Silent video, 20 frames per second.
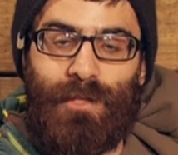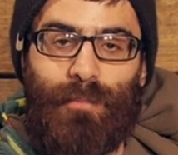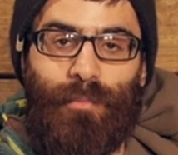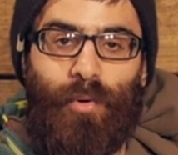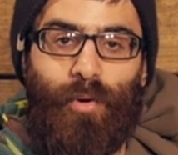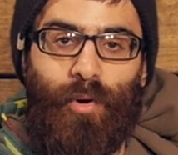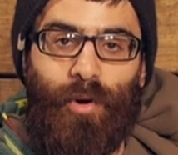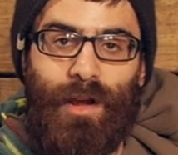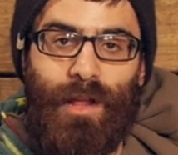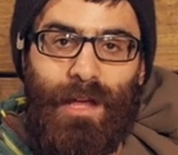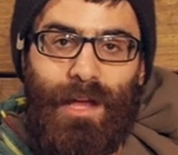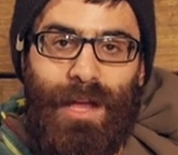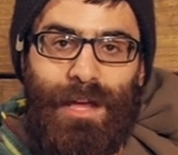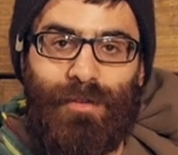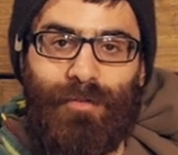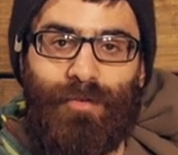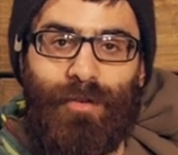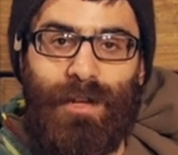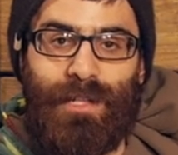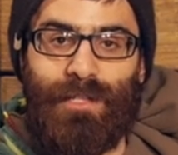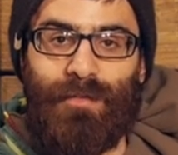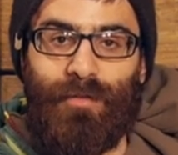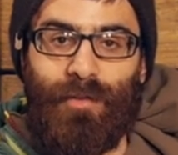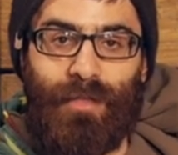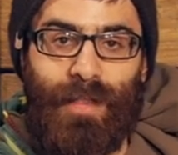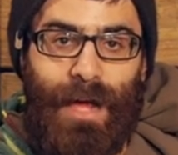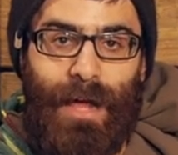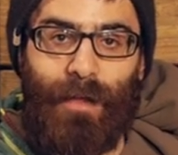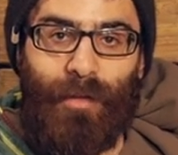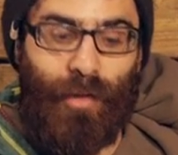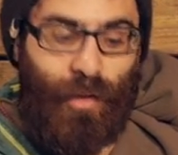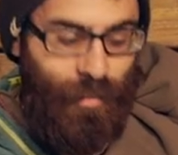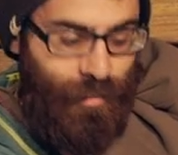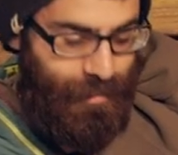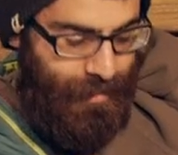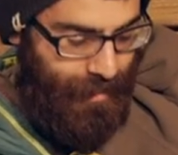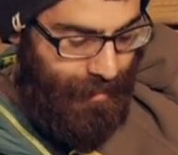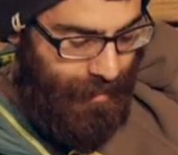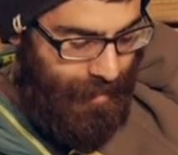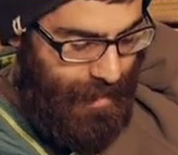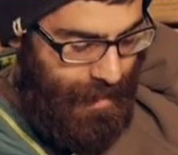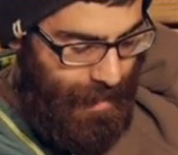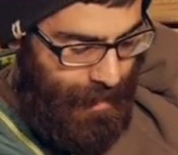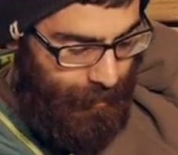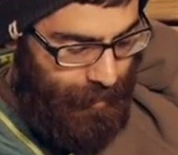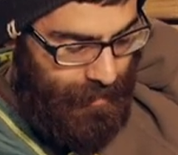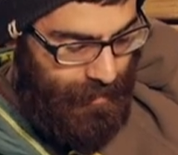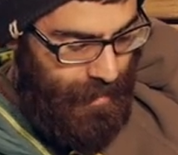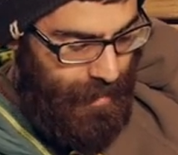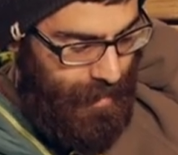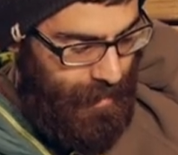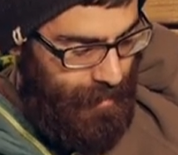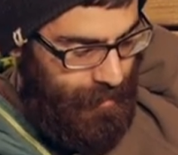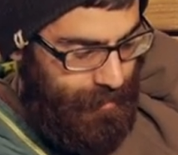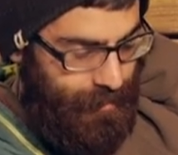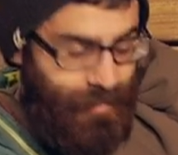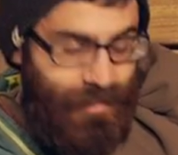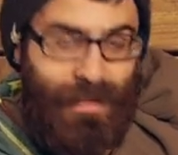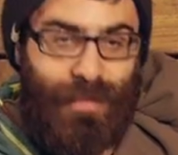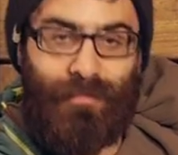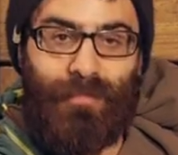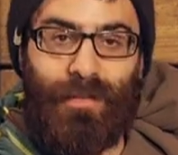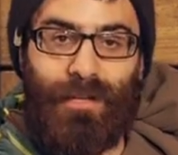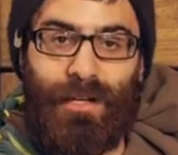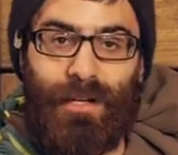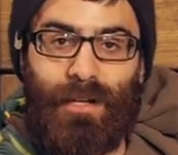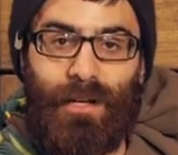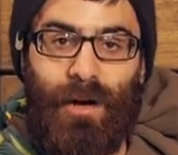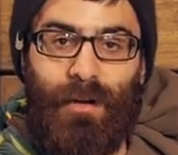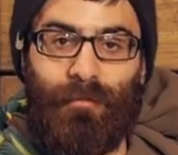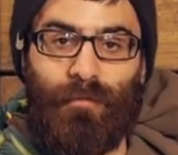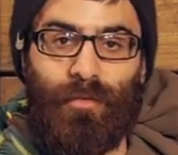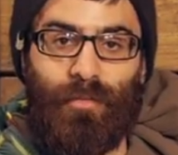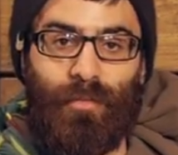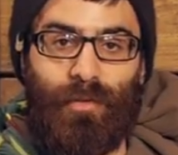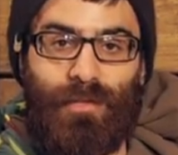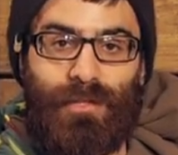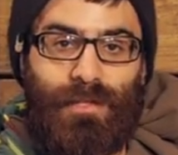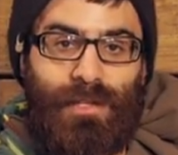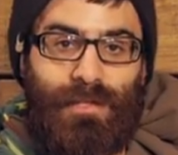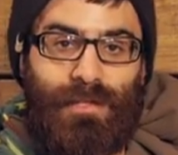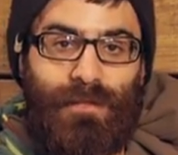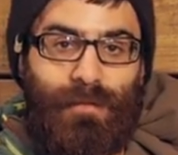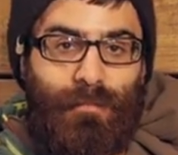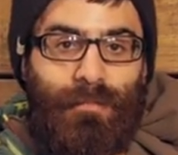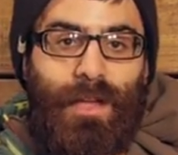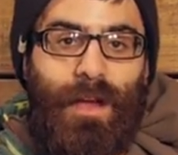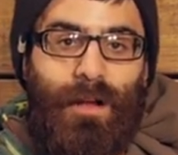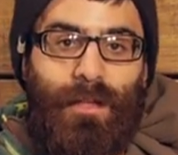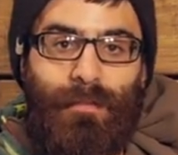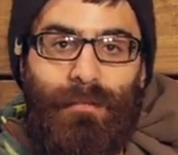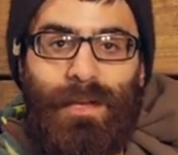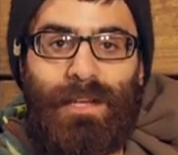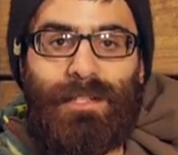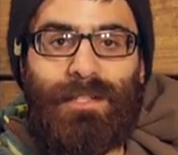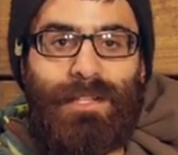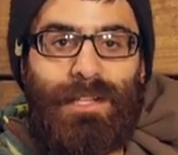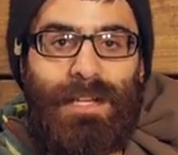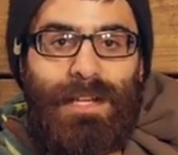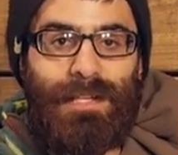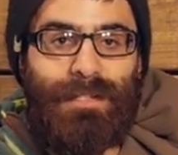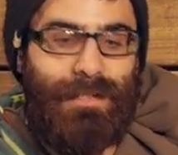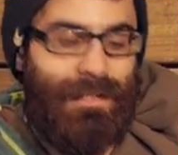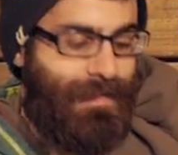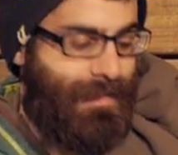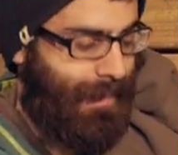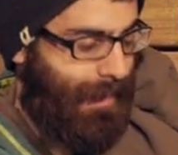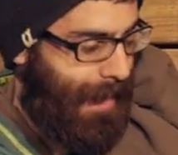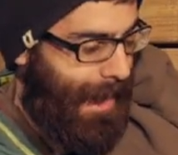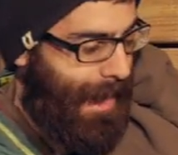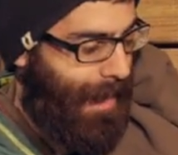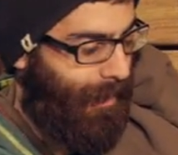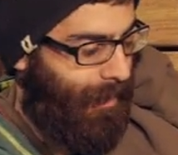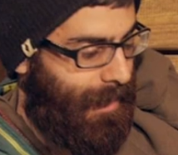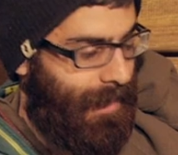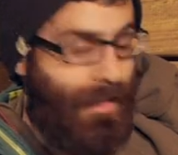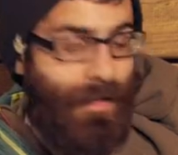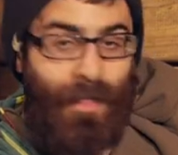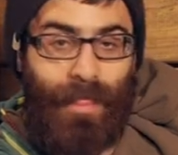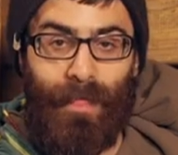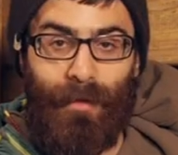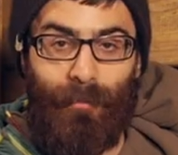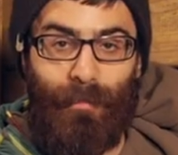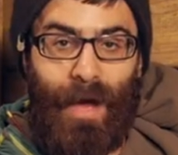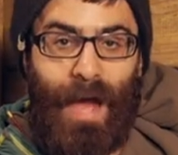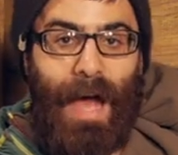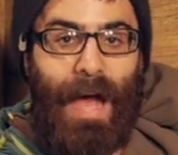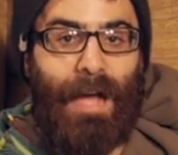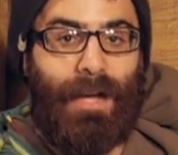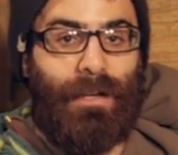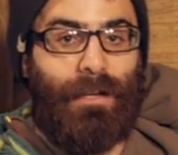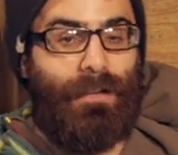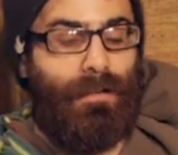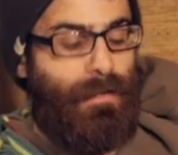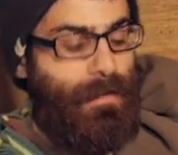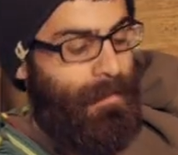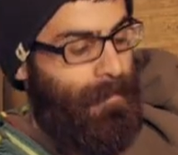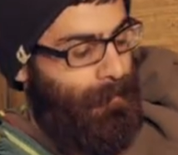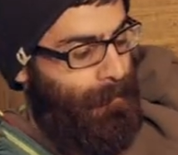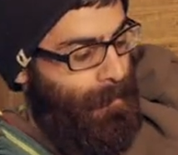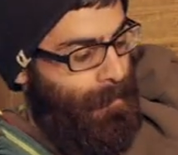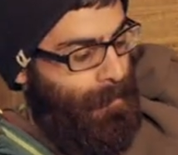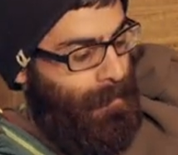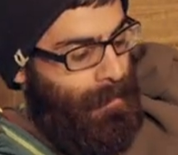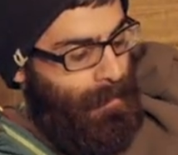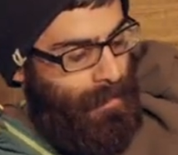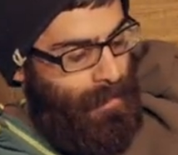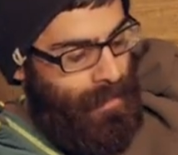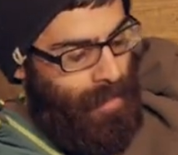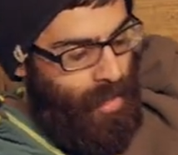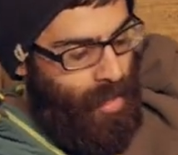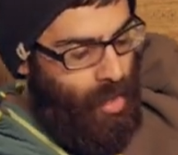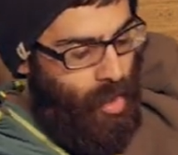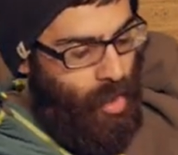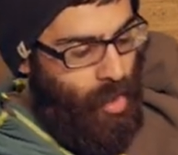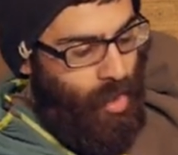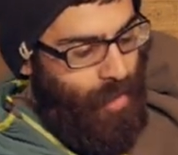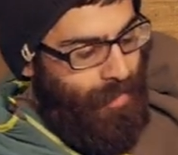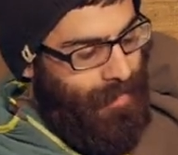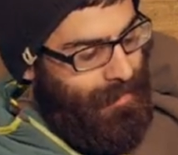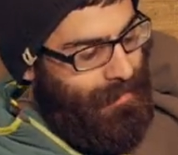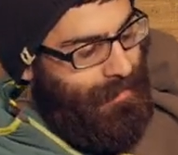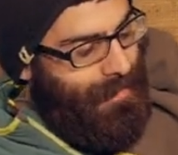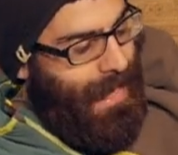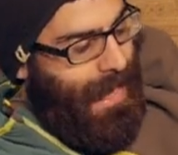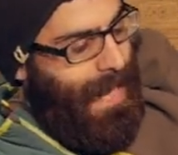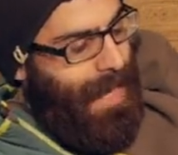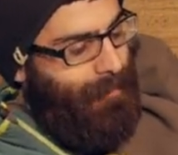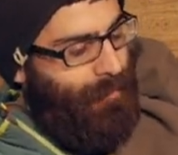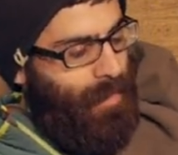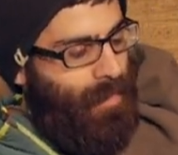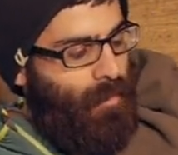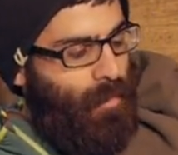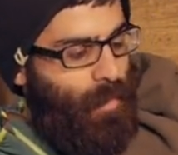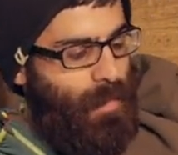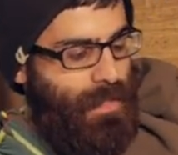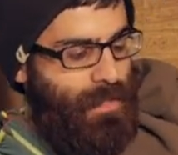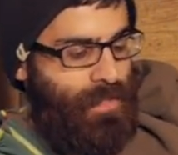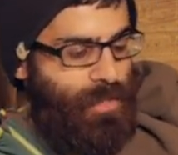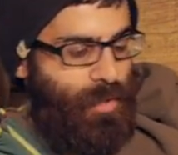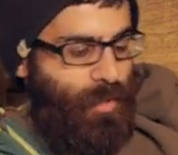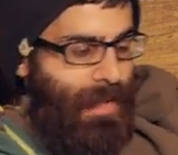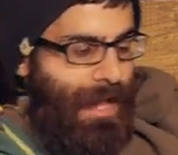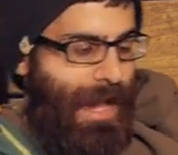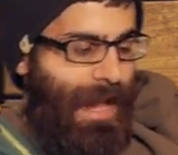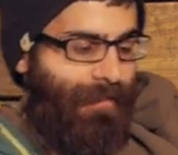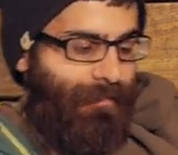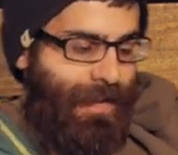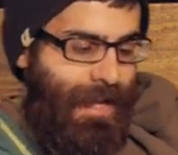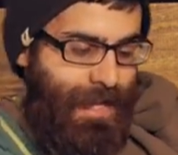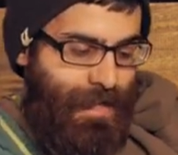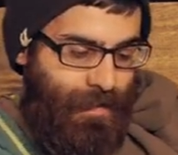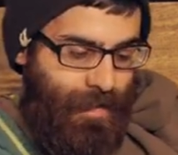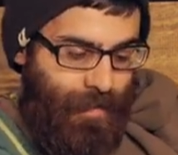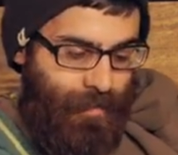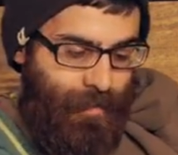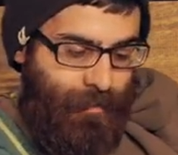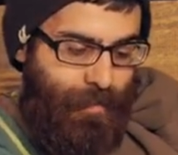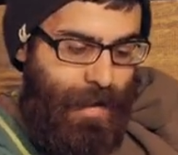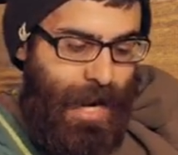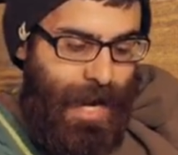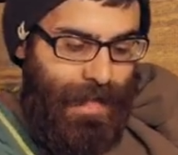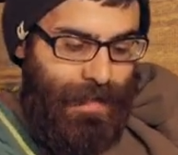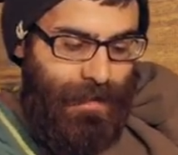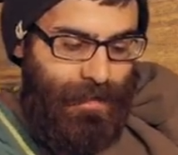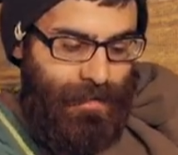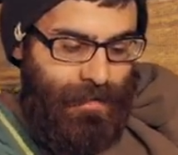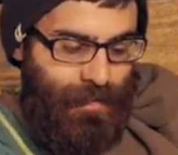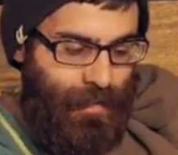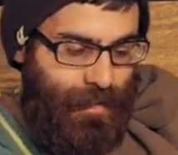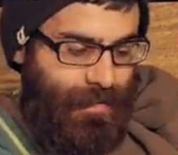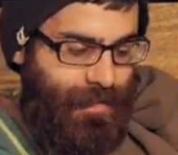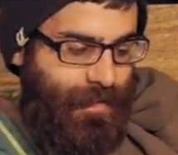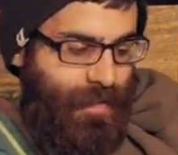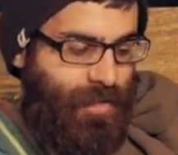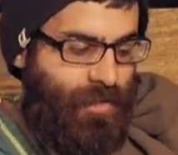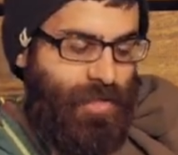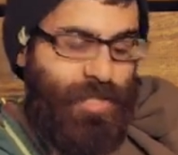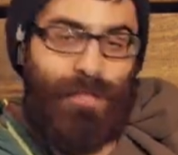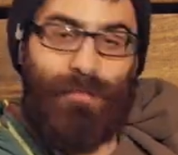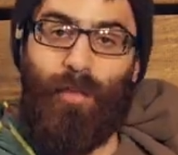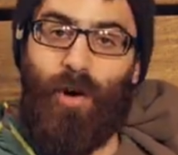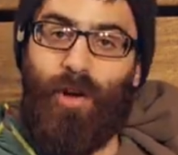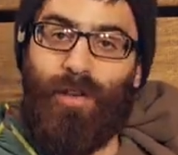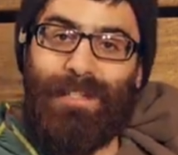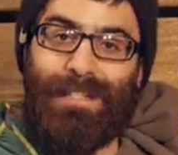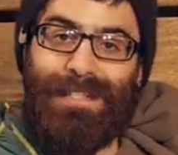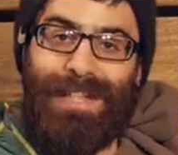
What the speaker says: support and transfer that load to the hips. So definitely a comfortable system there that makes it easy to carry the bag. On the top, we do have another pocket. So it's another small